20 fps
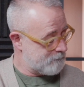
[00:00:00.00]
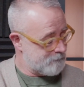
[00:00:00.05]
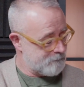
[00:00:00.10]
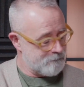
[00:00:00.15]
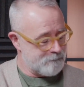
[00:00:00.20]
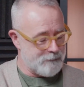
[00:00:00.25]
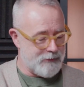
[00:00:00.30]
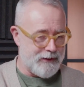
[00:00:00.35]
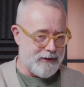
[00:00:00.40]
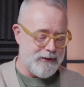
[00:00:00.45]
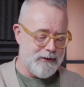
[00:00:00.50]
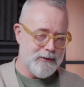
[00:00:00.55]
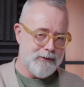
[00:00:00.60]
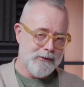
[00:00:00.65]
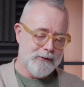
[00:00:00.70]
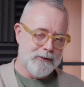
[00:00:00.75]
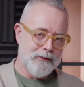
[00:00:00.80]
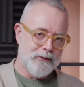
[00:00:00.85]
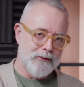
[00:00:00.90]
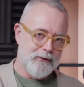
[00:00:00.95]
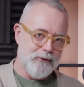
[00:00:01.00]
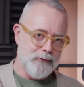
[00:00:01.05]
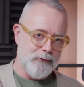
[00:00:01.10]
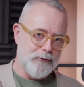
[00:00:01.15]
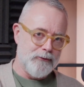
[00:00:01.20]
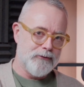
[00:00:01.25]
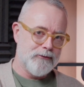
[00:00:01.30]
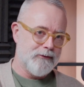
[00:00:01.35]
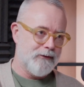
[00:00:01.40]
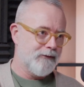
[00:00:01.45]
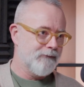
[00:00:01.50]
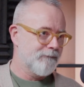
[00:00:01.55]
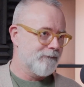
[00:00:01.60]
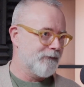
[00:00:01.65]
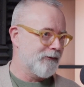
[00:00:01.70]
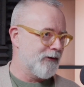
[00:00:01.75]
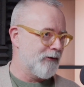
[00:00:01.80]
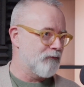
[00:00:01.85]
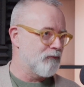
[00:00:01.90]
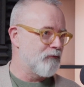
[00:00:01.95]
me, who's
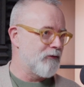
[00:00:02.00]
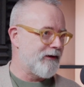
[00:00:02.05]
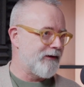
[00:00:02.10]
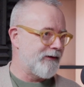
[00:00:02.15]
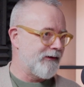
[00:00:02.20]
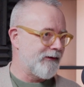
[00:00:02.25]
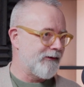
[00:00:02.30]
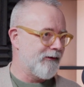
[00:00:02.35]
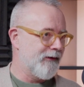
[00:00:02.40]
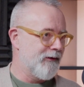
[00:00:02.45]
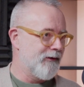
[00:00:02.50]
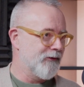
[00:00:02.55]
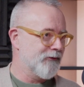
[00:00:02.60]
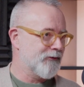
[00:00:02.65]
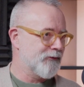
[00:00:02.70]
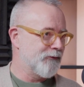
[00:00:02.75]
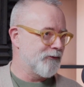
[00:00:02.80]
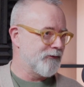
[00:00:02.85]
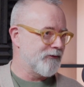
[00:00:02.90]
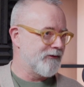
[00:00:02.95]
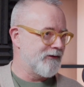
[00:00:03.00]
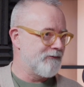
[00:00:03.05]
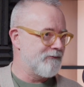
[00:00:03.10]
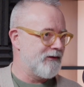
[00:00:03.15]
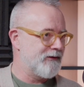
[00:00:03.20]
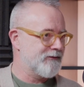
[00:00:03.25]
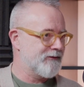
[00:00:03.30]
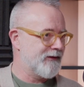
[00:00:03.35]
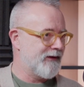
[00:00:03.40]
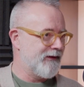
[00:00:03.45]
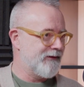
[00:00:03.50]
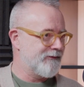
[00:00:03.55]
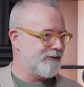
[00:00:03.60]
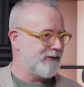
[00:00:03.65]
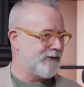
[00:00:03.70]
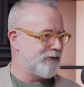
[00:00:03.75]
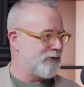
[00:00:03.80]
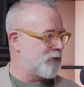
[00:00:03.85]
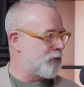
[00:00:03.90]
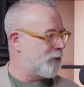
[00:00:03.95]
reading articles and
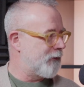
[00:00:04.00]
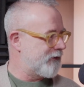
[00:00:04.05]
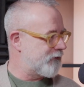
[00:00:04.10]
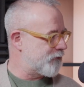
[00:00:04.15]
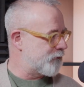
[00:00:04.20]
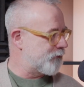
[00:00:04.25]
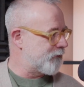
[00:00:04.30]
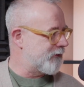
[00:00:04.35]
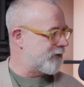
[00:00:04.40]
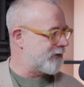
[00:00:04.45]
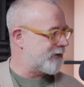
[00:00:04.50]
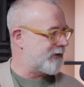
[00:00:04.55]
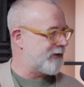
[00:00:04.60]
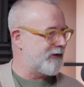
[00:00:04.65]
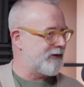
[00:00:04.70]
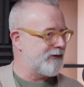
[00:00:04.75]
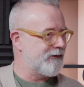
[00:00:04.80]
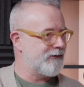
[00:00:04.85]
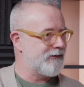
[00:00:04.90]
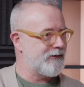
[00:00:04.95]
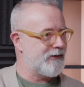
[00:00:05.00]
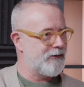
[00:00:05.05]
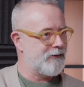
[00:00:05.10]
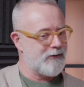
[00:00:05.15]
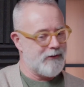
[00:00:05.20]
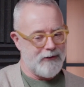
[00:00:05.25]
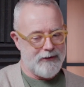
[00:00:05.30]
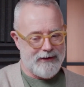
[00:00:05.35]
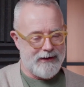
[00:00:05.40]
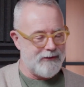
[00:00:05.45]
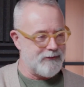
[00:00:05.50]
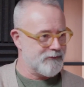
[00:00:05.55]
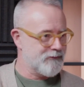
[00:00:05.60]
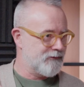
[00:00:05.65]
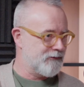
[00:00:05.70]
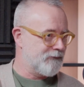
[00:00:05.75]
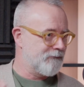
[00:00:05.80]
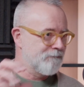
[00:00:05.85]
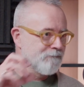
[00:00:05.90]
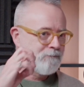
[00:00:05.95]
investigating new ways of working, going out
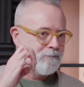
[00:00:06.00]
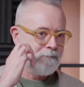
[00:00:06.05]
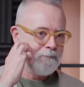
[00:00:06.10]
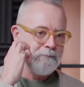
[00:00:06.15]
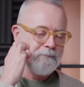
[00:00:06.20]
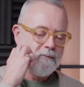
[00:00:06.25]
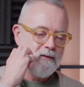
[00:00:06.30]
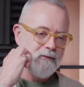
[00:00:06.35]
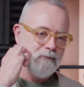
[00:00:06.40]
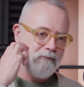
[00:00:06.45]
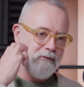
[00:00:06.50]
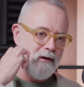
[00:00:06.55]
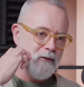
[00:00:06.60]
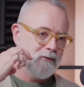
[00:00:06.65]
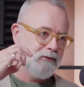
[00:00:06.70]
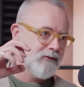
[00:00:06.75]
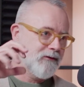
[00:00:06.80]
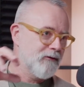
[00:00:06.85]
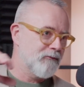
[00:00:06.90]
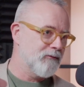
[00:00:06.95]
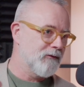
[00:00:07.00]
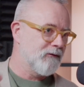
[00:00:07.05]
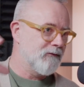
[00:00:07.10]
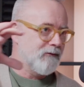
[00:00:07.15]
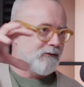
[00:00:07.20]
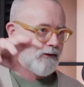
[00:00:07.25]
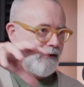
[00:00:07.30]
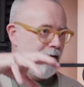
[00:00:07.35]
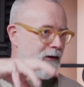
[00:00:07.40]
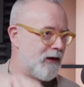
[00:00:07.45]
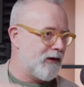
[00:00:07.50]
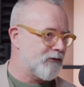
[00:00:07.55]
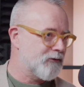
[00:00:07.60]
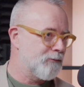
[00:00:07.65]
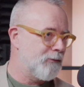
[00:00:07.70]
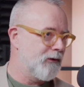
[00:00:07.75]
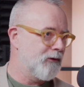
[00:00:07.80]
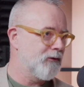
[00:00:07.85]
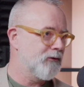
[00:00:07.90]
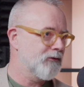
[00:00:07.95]
to various different
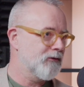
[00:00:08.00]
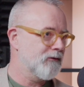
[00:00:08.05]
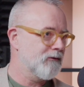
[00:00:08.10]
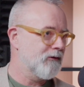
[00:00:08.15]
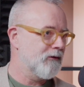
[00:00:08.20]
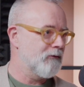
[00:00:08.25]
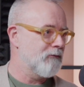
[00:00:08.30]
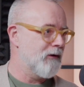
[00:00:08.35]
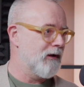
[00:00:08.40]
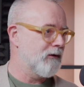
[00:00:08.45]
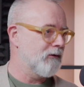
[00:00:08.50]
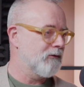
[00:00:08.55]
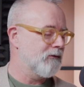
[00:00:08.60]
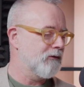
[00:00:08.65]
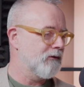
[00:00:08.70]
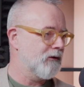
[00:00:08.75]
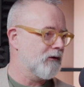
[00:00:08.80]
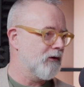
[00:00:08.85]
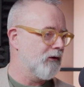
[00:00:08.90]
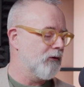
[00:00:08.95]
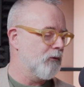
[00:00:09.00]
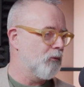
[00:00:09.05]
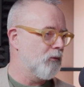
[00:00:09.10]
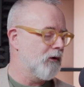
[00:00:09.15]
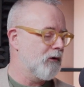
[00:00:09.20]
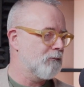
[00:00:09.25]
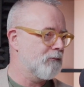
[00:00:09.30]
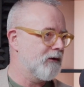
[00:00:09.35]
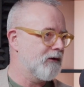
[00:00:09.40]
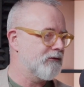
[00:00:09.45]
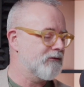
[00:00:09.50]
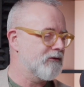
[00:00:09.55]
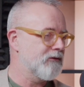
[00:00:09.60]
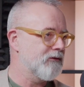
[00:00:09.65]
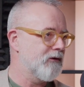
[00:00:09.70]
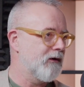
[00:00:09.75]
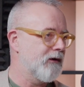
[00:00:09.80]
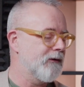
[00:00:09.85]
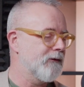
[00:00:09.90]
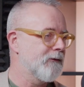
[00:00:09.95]
expos around kind of workplace
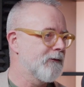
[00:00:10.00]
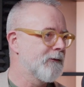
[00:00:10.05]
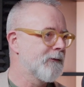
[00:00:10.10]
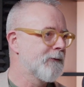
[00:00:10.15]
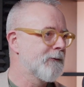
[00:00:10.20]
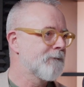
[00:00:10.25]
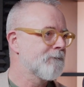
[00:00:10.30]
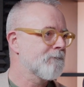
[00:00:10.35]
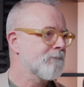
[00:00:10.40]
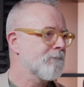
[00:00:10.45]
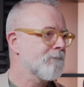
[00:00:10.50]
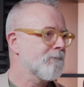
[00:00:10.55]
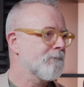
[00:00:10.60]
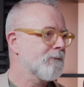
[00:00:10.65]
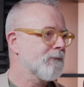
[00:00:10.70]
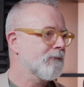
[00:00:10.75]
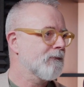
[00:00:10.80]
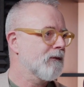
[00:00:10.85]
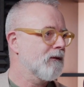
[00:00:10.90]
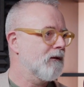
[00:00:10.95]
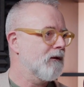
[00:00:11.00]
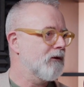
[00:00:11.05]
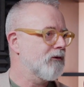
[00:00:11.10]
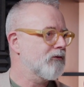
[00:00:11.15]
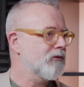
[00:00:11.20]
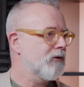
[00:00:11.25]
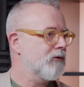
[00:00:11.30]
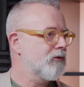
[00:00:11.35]
design, and so